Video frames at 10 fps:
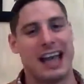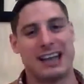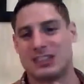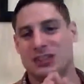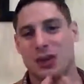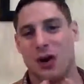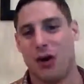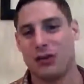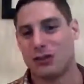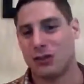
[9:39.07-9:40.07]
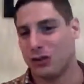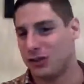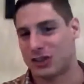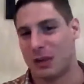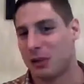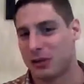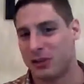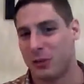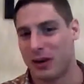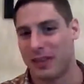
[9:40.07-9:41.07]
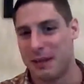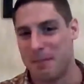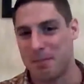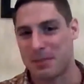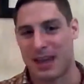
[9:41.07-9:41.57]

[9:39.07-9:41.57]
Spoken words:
It's not too dissimilar to one of them